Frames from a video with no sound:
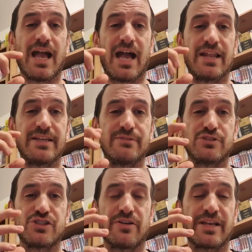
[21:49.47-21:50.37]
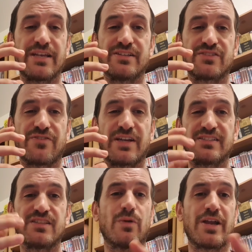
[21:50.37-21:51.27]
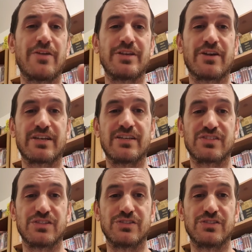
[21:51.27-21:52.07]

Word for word: and he was showing it in his face in the way only young kids can